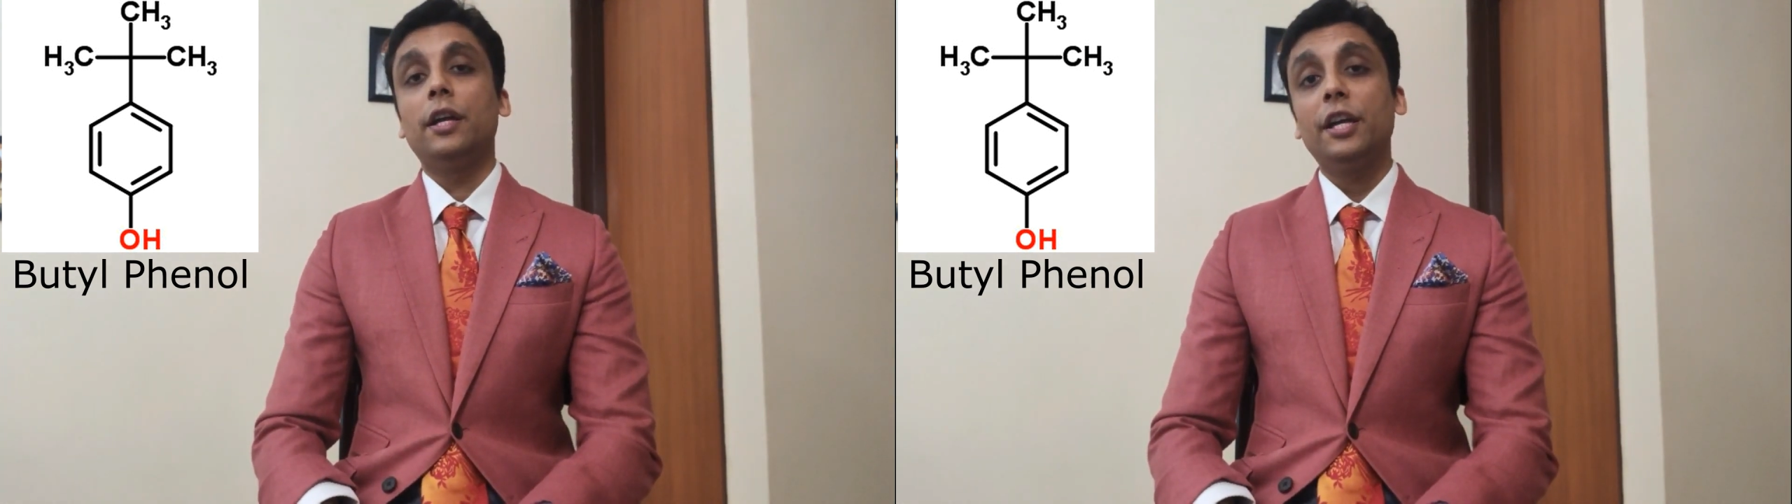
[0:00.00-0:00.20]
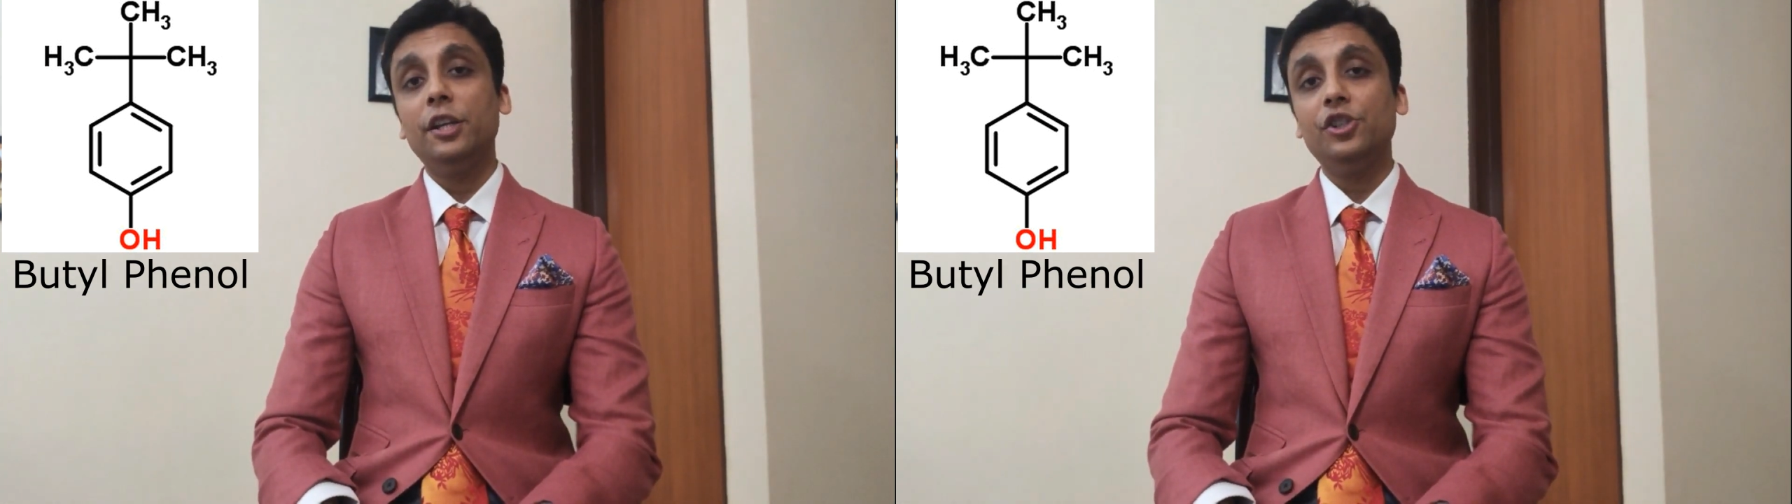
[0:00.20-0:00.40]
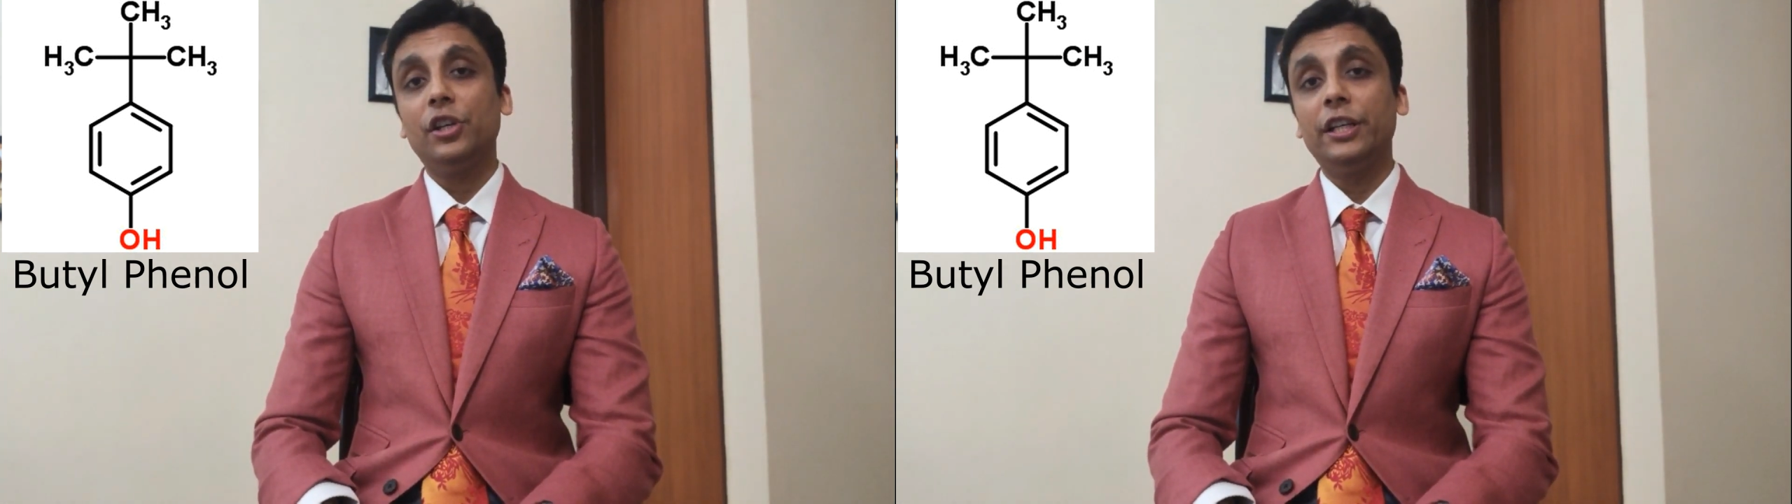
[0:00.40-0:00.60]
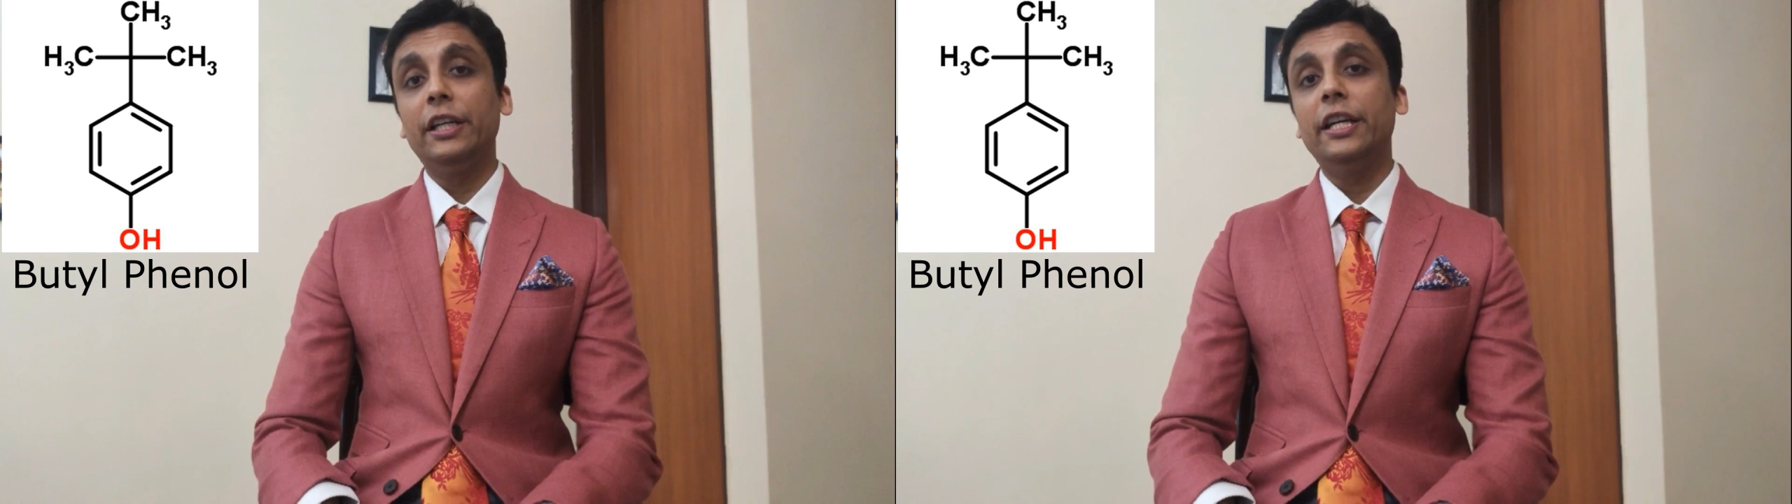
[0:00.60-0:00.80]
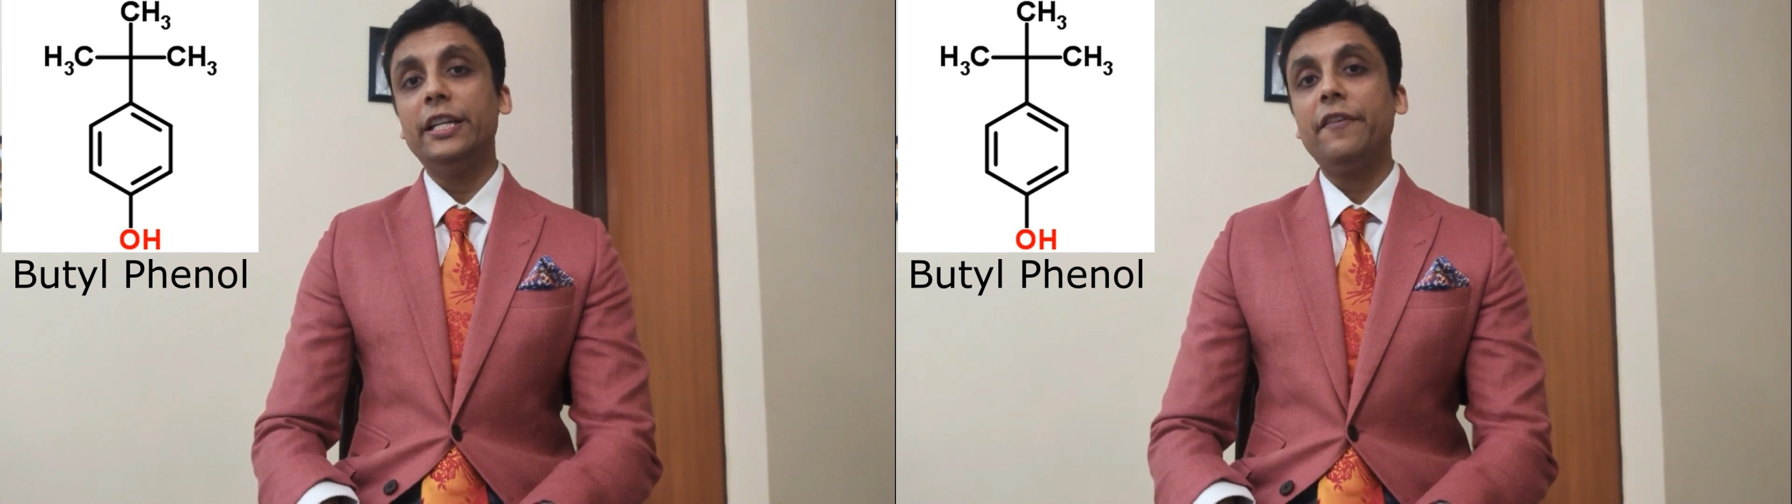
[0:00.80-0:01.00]

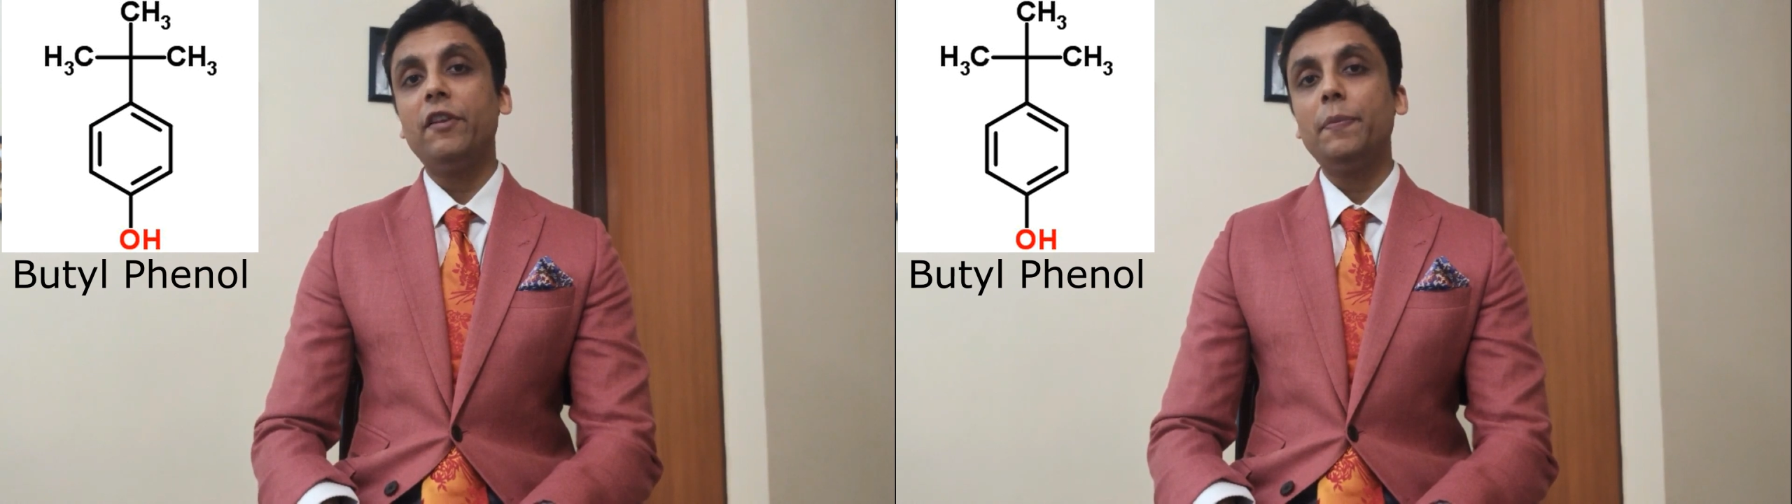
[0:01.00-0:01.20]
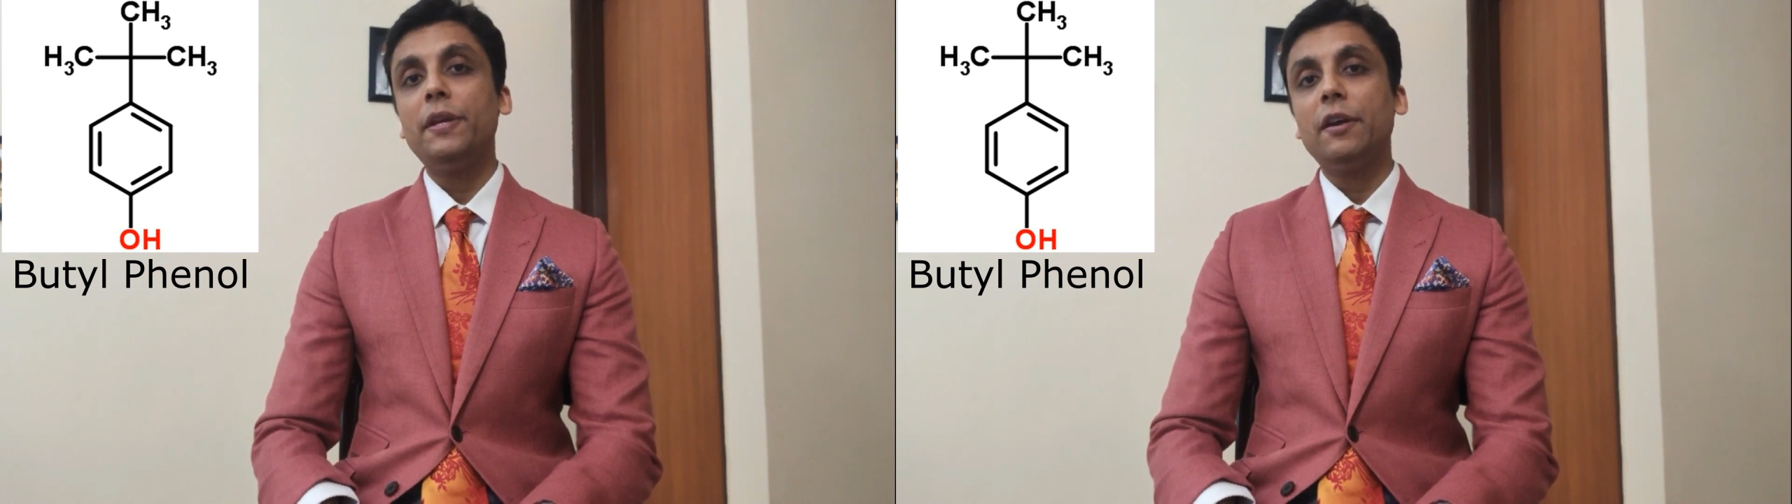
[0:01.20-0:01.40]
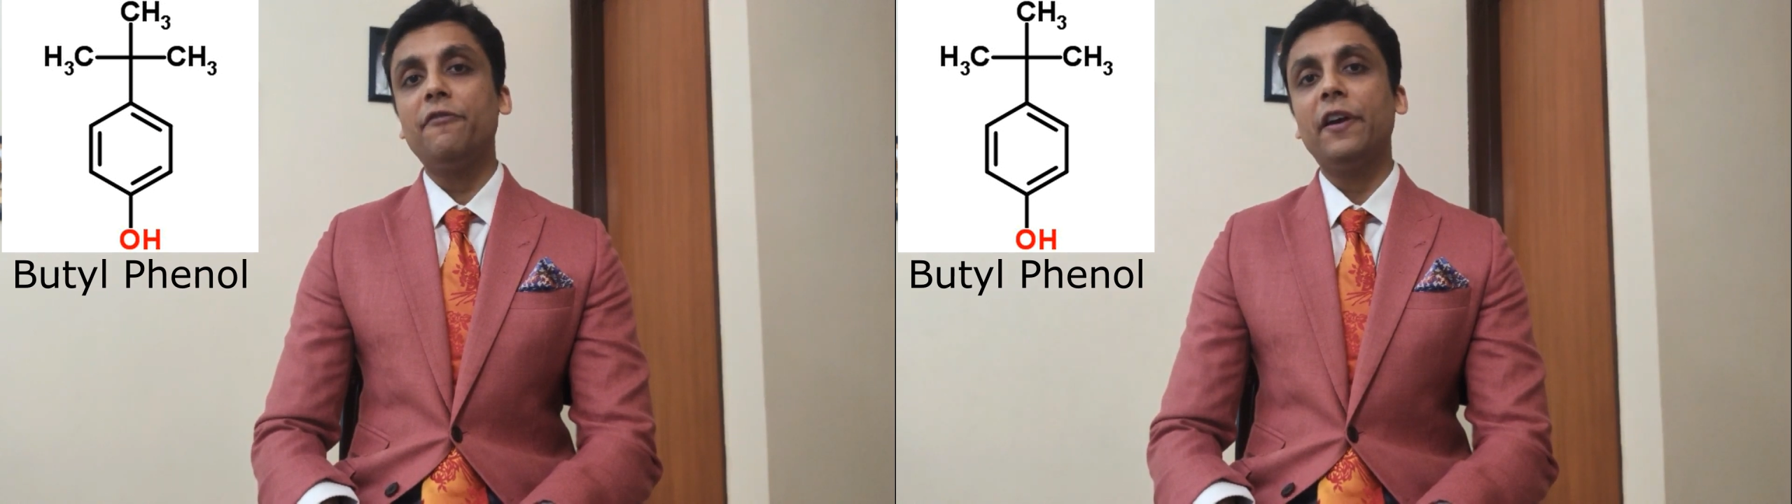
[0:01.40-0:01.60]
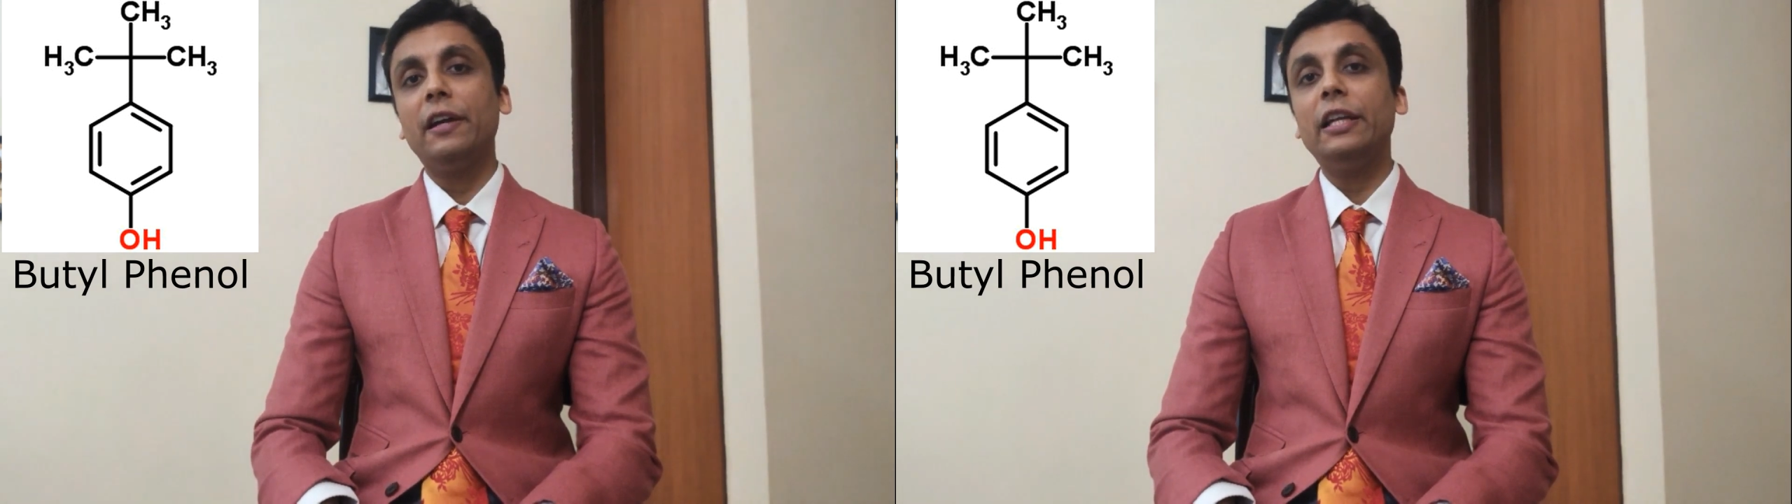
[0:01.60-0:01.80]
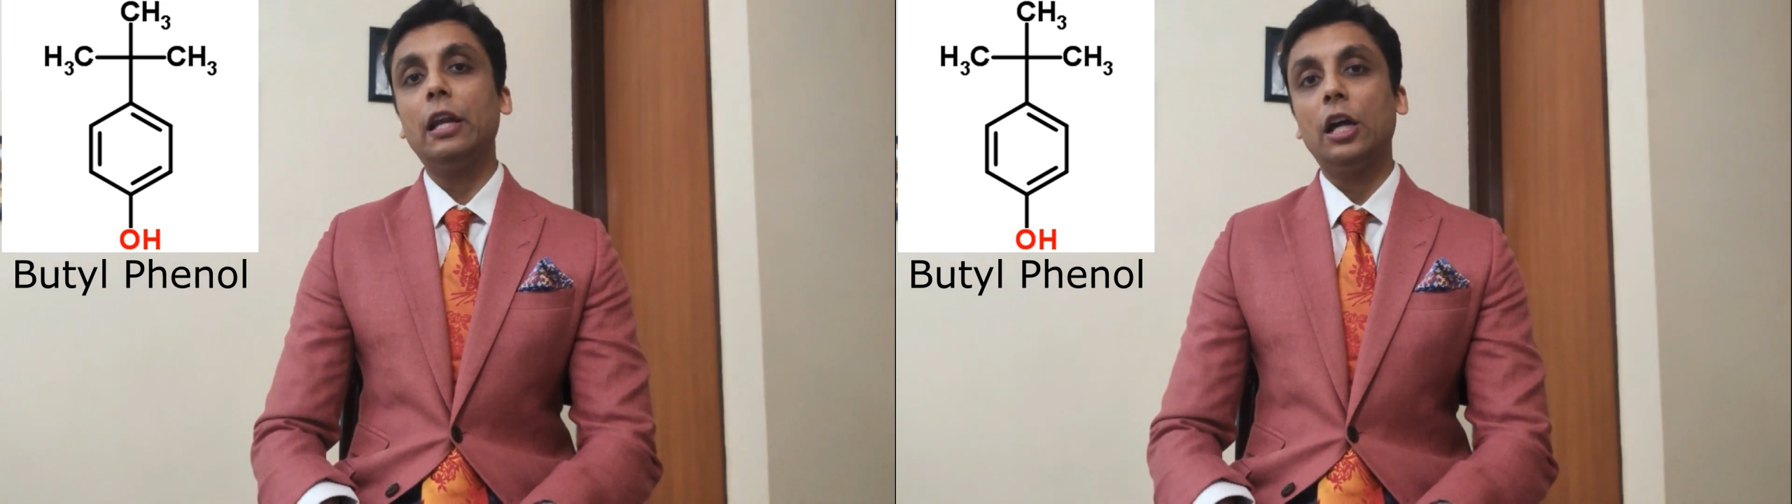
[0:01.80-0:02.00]
Initially, India will be a
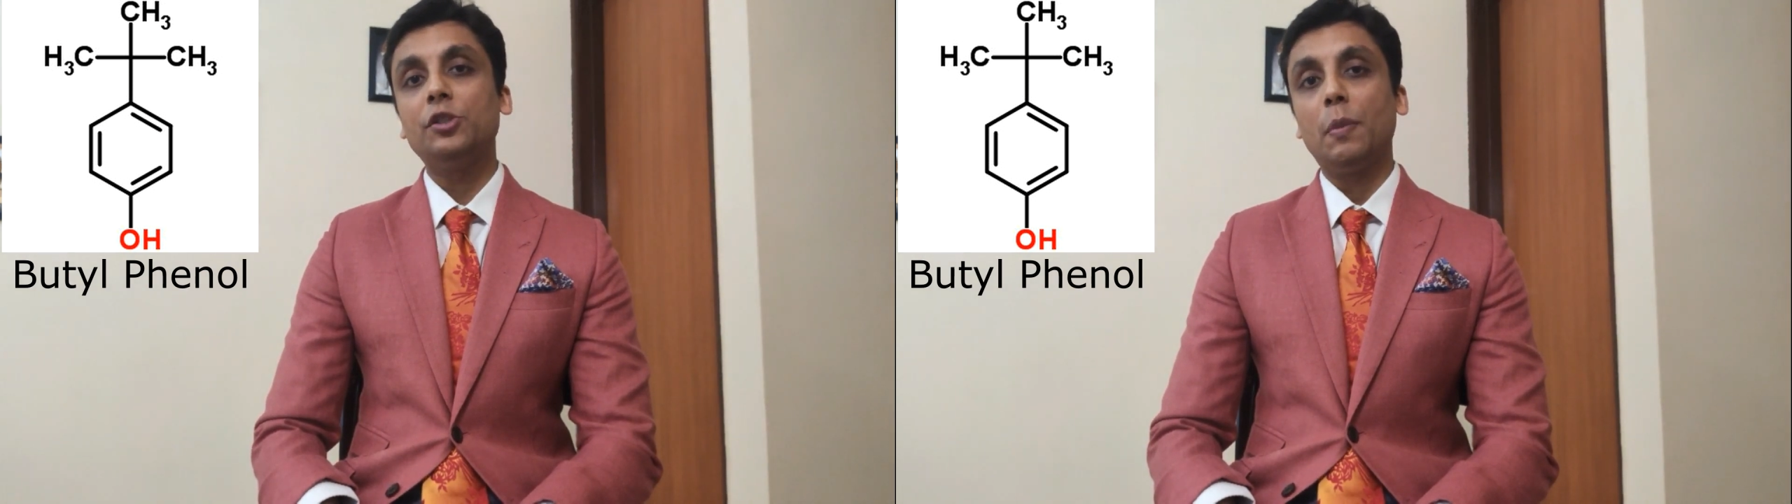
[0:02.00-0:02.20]
fairly large